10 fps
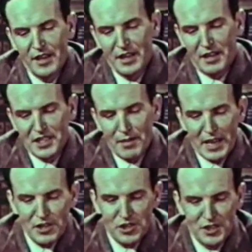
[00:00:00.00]
Now, some
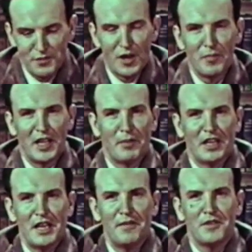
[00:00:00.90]
ancients firmly
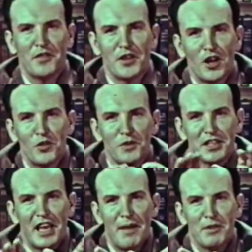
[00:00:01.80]
believed that the earth was
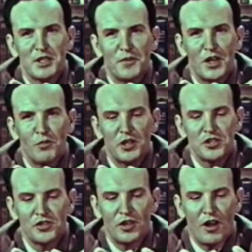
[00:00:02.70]
a hemisphere which
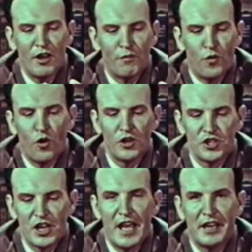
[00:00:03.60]
stood on 4
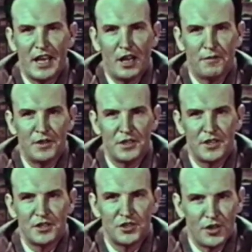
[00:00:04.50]
giant elephants
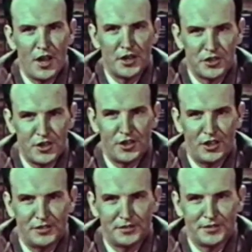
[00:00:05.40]
that stood on a turtle.
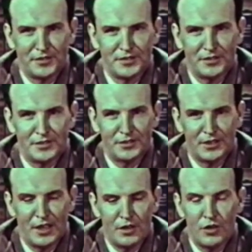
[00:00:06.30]

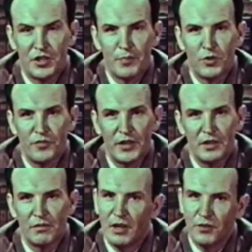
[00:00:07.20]
Could they prove it?
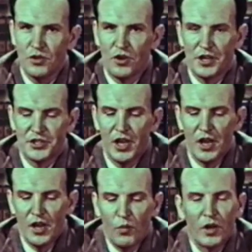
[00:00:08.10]
Why, of course.
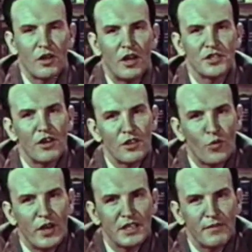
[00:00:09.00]
What caused
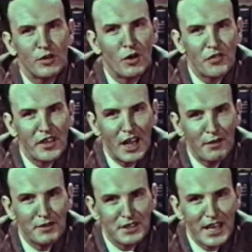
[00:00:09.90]
earthquakes if it weren't the
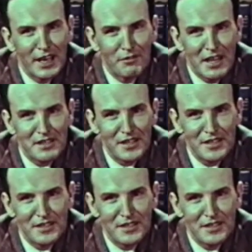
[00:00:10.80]
elephants getting restless?